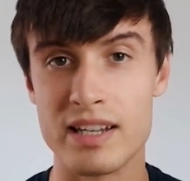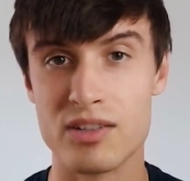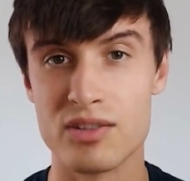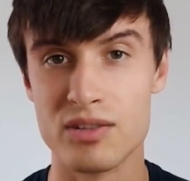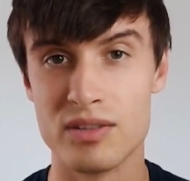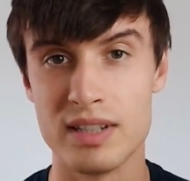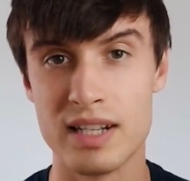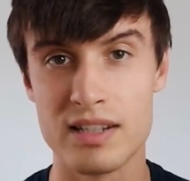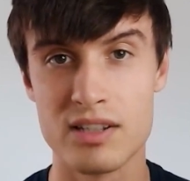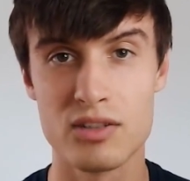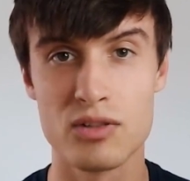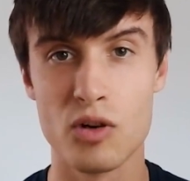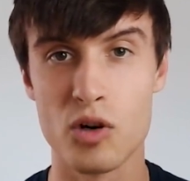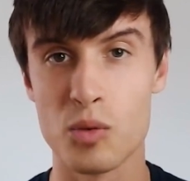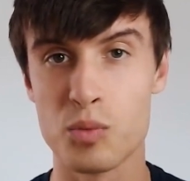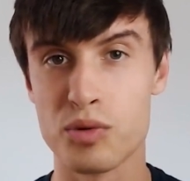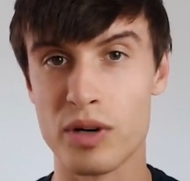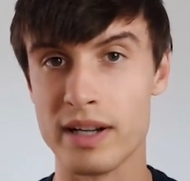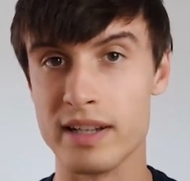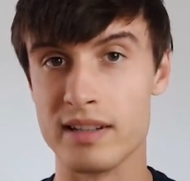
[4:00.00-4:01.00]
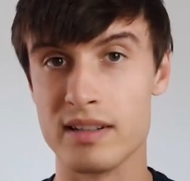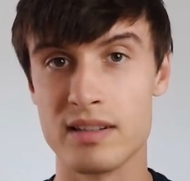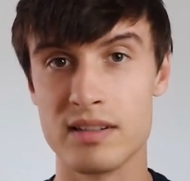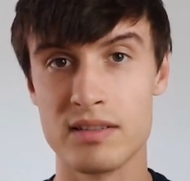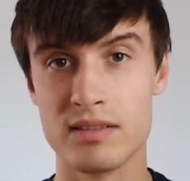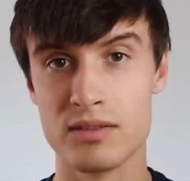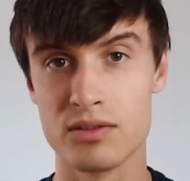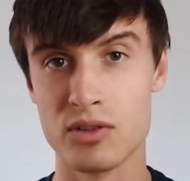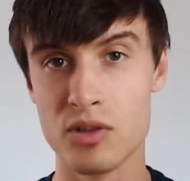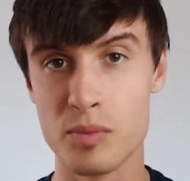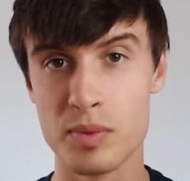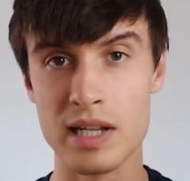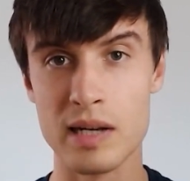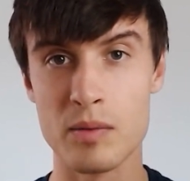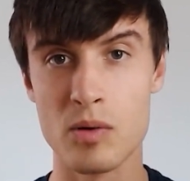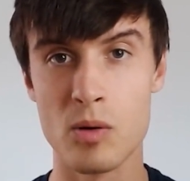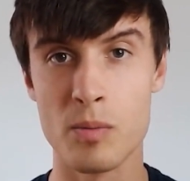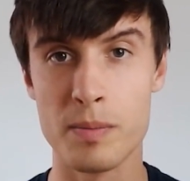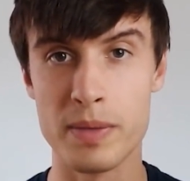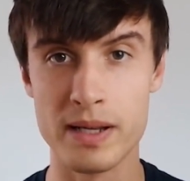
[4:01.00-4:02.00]
so let's talk price.
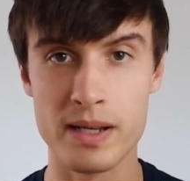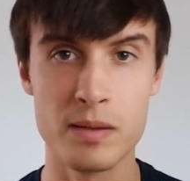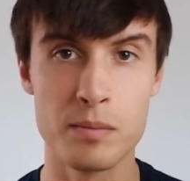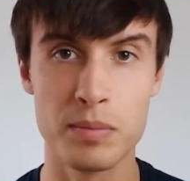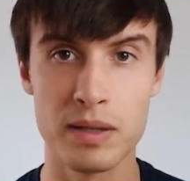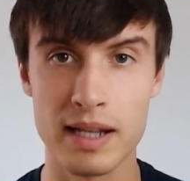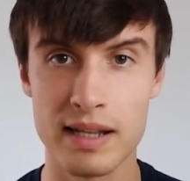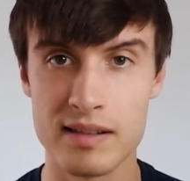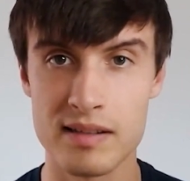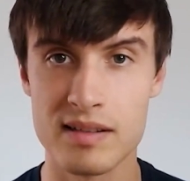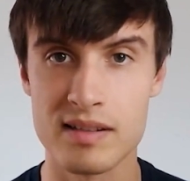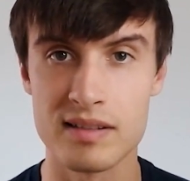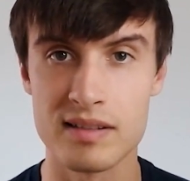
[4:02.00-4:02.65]
Supademo paid plans